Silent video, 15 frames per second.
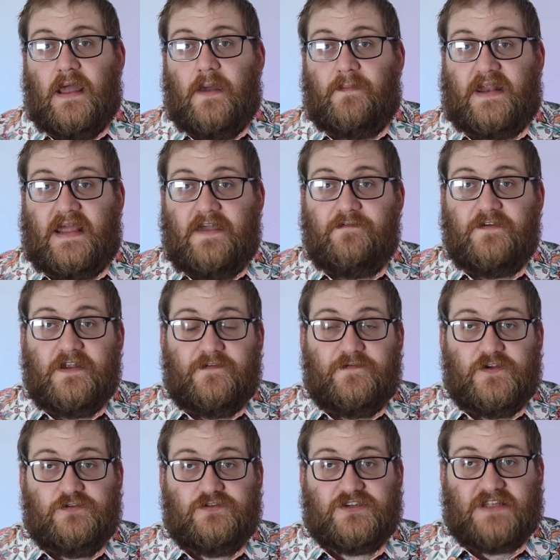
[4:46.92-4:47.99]
But even if
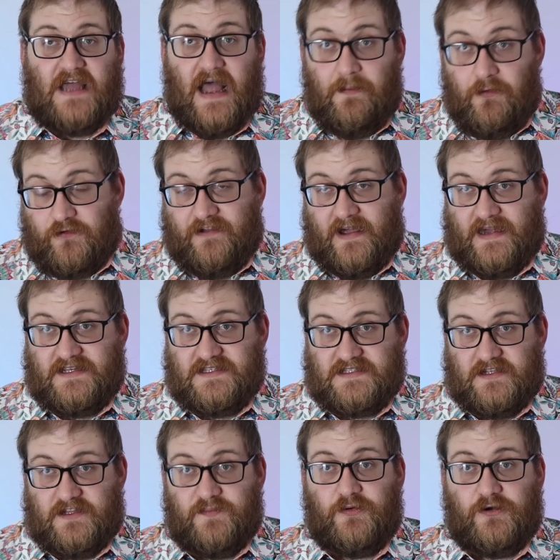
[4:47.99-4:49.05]
you just amortise the
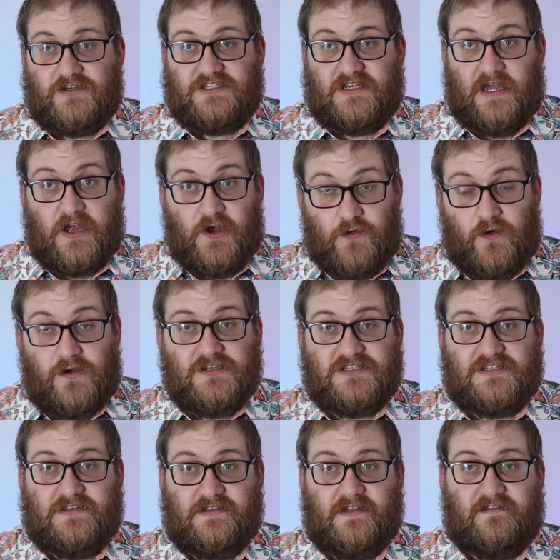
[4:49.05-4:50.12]
deposit
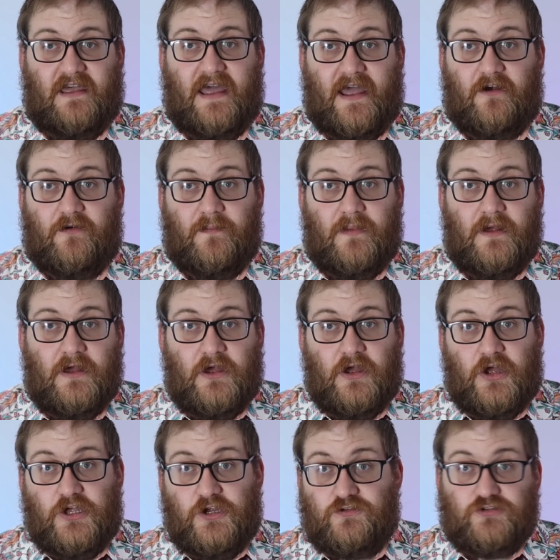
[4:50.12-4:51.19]
across the term,
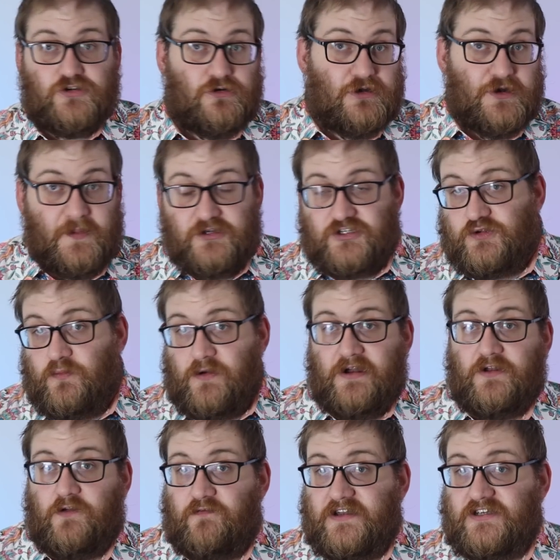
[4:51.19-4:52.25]
you're talking about somewhere in
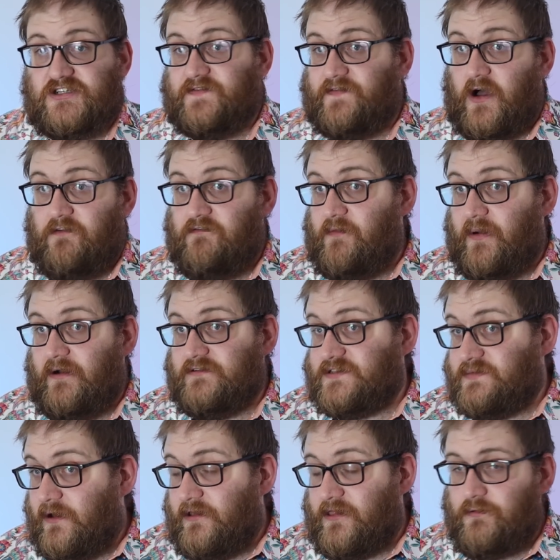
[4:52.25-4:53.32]
the region of £100
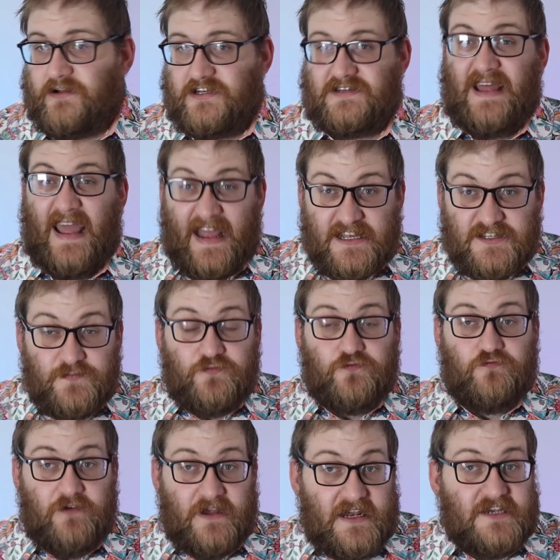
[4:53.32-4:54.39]
a month, which is
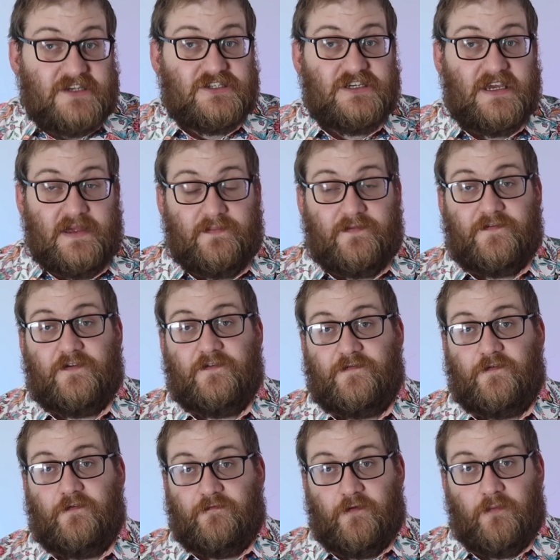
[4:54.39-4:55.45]
pretty cheap for
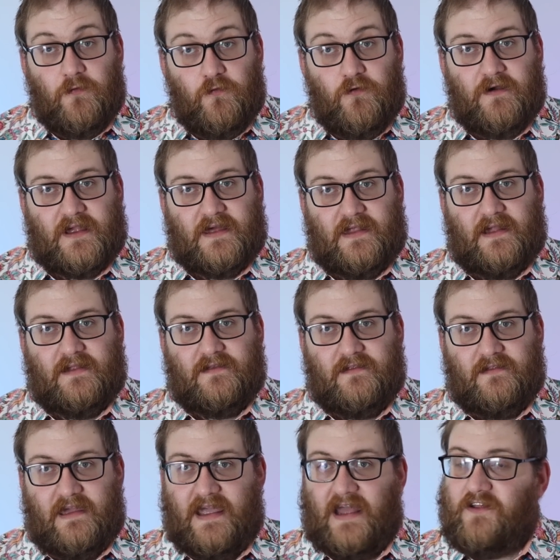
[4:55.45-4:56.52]
motoring at the end of
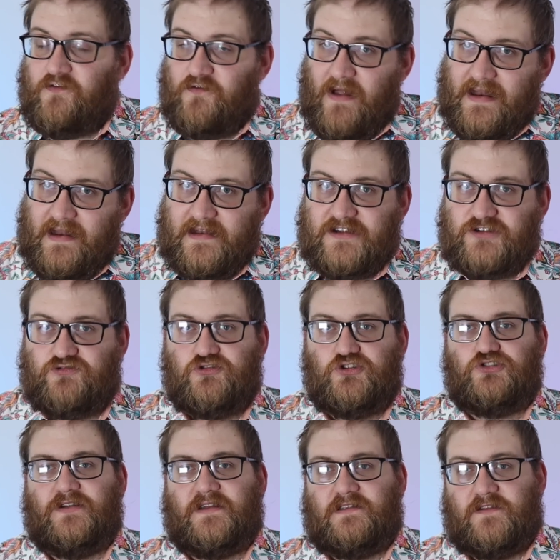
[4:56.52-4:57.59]
the day. And granted, it's
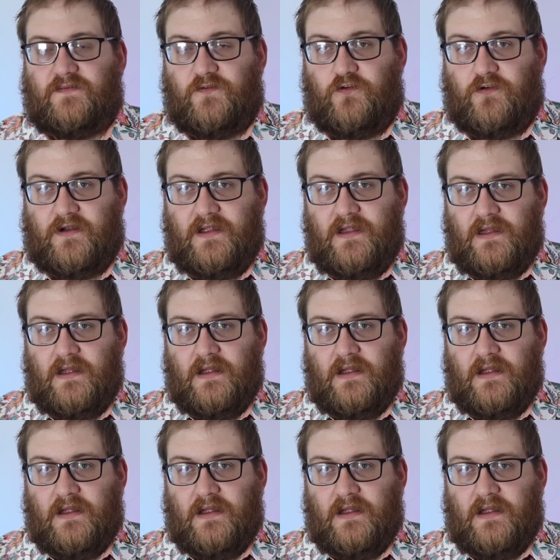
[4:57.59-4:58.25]
restricted motoring.